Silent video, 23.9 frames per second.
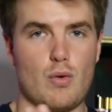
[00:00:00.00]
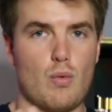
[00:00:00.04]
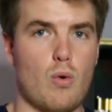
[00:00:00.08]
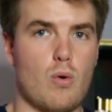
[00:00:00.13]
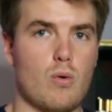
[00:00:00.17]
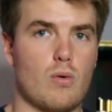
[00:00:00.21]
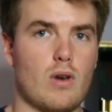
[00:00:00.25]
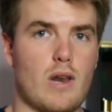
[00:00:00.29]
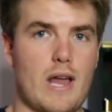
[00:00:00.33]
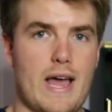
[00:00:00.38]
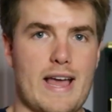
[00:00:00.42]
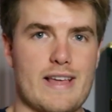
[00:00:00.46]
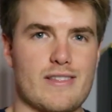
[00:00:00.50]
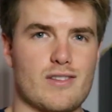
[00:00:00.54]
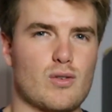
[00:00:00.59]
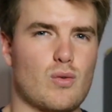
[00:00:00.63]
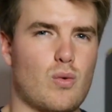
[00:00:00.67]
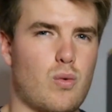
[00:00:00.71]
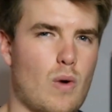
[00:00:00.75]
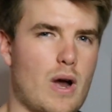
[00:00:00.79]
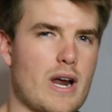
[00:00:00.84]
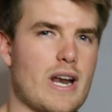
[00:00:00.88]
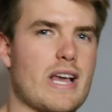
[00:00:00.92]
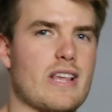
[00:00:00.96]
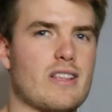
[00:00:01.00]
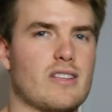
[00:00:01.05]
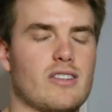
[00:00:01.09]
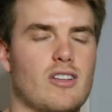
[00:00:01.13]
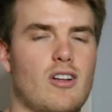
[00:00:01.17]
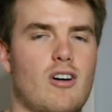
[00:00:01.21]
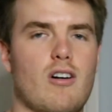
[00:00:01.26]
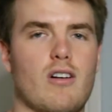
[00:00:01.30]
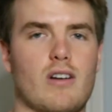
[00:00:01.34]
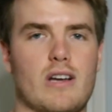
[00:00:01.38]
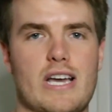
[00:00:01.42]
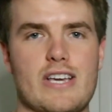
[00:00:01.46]
they won't last quite as
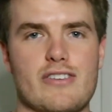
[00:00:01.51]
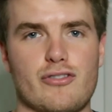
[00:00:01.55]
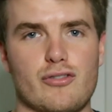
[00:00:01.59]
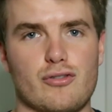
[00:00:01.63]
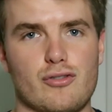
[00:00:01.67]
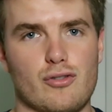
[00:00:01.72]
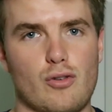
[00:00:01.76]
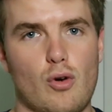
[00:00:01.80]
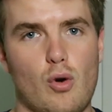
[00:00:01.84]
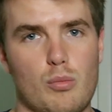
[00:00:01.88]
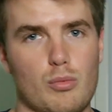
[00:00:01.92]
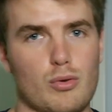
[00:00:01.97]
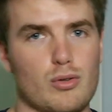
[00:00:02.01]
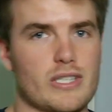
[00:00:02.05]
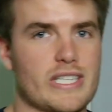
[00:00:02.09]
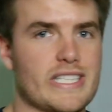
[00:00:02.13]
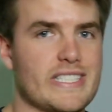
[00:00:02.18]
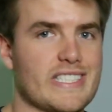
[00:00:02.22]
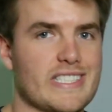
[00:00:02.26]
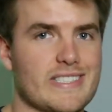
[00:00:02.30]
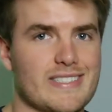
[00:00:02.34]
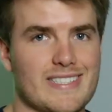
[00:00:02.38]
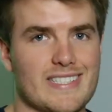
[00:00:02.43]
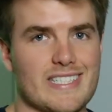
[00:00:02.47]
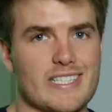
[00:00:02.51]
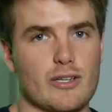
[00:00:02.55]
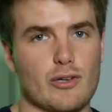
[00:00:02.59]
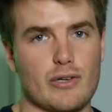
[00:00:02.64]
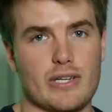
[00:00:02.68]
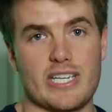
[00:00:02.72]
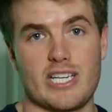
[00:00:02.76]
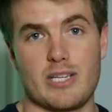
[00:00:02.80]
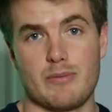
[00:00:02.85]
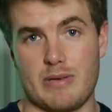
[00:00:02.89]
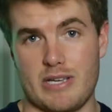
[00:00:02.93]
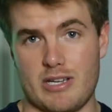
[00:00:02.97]
long as your normal EDT or
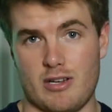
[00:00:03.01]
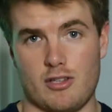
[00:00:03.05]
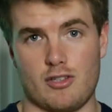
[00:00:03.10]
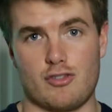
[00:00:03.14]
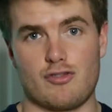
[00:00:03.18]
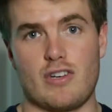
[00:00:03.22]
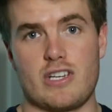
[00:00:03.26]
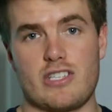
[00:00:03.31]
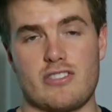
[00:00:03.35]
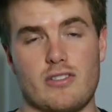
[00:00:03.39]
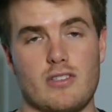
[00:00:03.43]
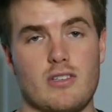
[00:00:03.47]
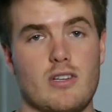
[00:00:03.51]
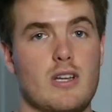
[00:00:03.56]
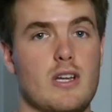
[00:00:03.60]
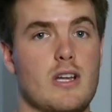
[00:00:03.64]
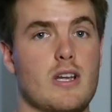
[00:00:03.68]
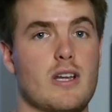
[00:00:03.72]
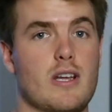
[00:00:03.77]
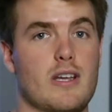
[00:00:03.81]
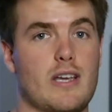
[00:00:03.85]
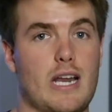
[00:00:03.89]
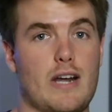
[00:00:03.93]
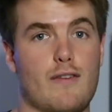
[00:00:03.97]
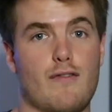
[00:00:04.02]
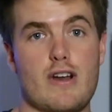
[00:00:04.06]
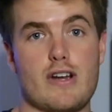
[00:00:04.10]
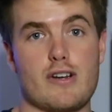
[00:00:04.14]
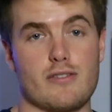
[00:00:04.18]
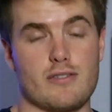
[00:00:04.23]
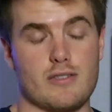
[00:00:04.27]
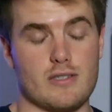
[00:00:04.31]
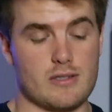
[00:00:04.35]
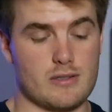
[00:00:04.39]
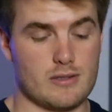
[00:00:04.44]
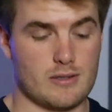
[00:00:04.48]
EDP concentration kind of
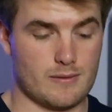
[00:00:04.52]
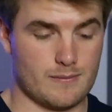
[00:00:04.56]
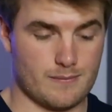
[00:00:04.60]
fragrances.